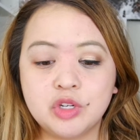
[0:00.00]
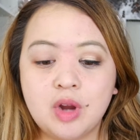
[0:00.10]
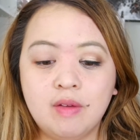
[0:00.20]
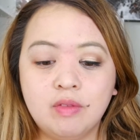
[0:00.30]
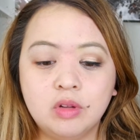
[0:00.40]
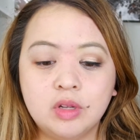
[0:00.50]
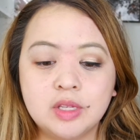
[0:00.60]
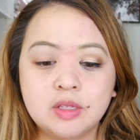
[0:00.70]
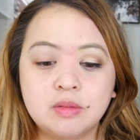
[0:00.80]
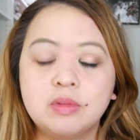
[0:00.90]
travel,
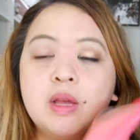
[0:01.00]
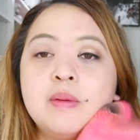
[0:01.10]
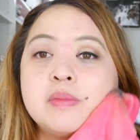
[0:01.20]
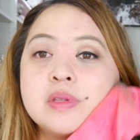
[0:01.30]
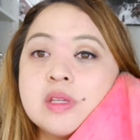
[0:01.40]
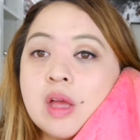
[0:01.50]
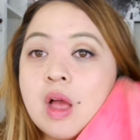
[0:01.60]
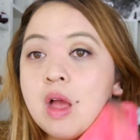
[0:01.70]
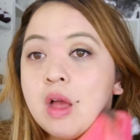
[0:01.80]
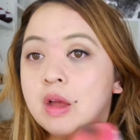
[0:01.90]
because sometimes
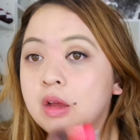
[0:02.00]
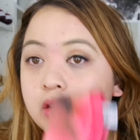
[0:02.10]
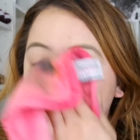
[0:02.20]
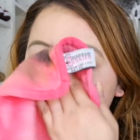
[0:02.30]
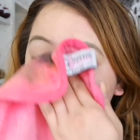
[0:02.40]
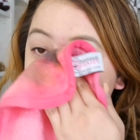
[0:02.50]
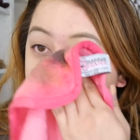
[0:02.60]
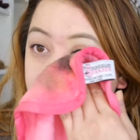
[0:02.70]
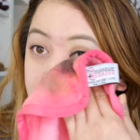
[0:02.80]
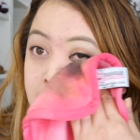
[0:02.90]
you're just
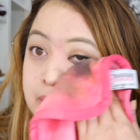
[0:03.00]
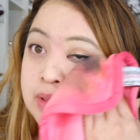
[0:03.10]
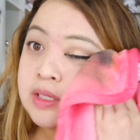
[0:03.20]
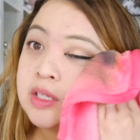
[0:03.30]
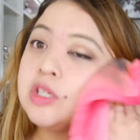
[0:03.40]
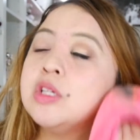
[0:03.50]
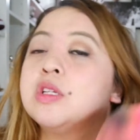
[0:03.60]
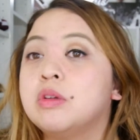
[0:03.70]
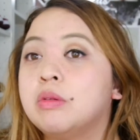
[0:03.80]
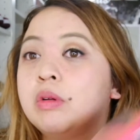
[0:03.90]
not in the position
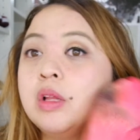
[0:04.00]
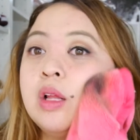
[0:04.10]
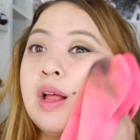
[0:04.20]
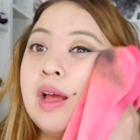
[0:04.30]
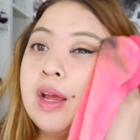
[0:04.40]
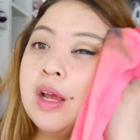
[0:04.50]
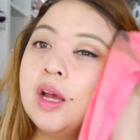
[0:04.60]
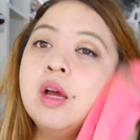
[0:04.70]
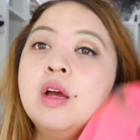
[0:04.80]
to really like